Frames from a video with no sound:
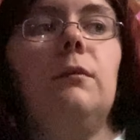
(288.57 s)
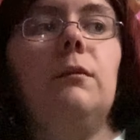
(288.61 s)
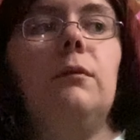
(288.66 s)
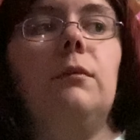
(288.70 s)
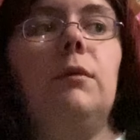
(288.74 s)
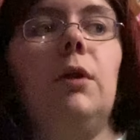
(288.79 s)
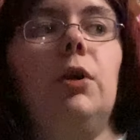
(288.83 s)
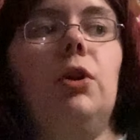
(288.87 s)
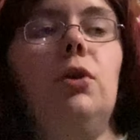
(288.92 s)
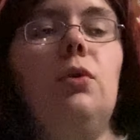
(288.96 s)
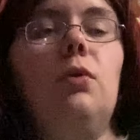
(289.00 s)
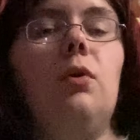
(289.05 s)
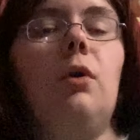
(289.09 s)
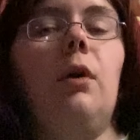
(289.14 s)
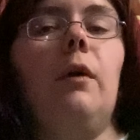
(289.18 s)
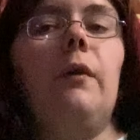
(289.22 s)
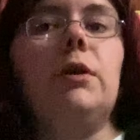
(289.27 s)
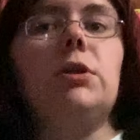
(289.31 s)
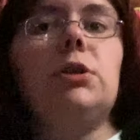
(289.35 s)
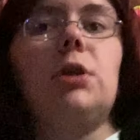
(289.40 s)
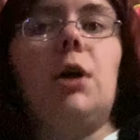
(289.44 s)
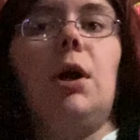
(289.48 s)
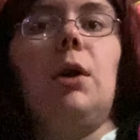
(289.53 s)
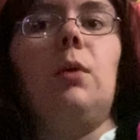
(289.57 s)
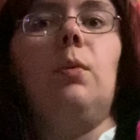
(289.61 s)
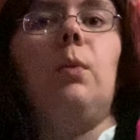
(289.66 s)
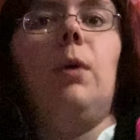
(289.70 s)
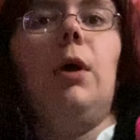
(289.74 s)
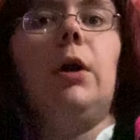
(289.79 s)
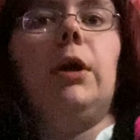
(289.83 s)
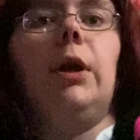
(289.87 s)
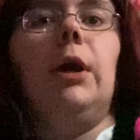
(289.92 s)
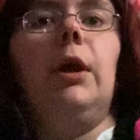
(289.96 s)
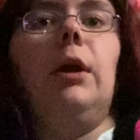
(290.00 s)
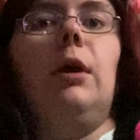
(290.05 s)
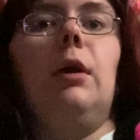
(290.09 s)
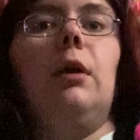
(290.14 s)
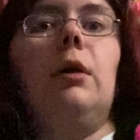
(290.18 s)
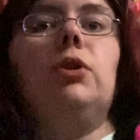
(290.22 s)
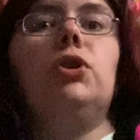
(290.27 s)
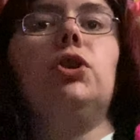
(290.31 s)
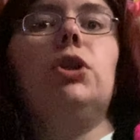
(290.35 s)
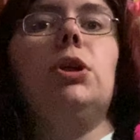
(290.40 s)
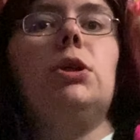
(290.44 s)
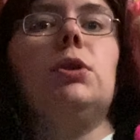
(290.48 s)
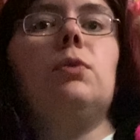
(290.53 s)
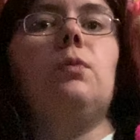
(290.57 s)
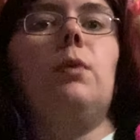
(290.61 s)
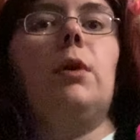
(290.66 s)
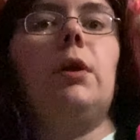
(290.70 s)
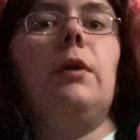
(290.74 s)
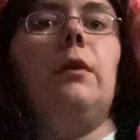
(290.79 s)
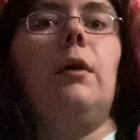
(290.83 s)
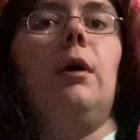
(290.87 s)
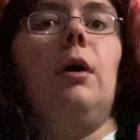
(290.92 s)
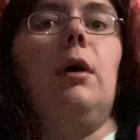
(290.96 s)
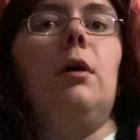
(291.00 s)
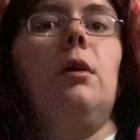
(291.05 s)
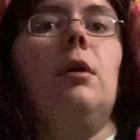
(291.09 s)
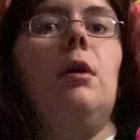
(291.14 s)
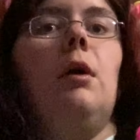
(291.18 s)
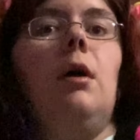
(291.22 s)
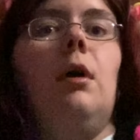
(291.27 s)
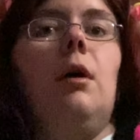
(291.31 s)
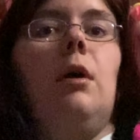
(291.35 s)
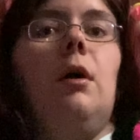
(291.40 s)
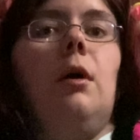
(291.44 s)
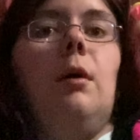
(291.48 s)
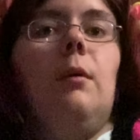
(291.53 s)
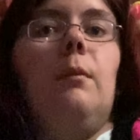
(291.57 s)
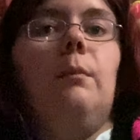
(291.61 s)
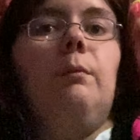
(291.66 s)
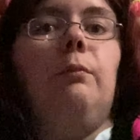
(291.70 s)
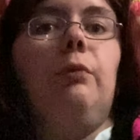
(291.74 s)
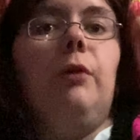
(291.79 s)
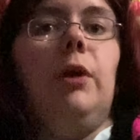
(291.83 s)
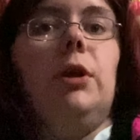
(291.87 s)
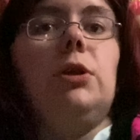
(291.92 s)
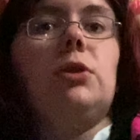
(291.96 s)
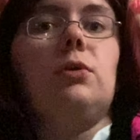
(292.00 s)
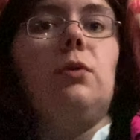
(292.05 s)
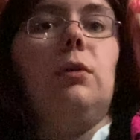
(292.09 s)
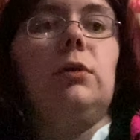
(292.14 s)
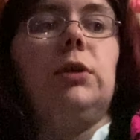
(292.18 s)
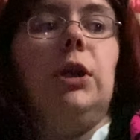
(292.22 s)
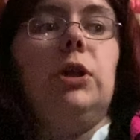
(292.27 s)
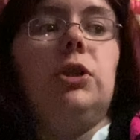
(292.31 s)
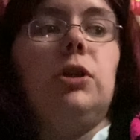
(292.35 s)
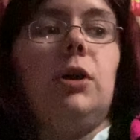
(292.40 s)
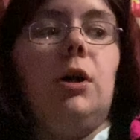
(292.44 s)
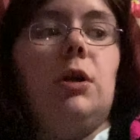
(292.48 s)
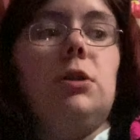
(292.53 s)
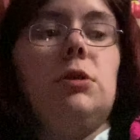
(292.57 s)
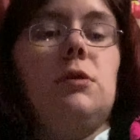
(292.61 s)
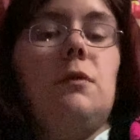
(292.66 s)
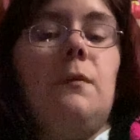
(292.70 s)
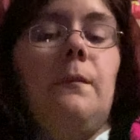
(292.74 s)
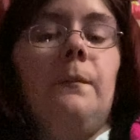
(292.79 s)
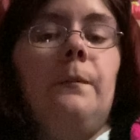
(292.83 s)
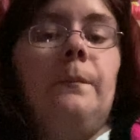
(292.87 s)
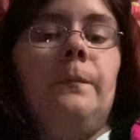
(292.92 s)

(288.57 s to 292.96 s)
the new girl that started working, she's one of the preschool teachers.